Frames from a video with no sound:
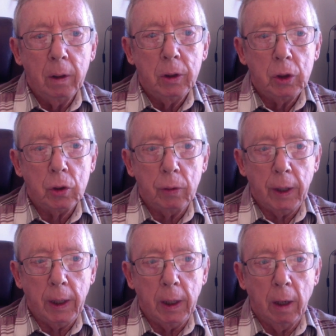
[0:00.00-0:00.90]

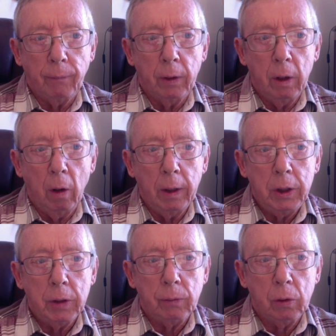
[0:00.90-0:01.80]
tree of the
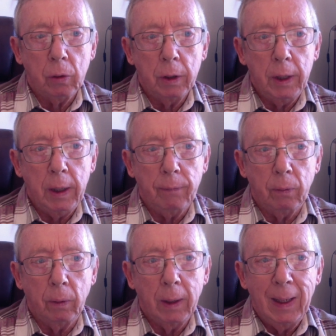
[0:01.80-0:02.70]
knowledge of good and evil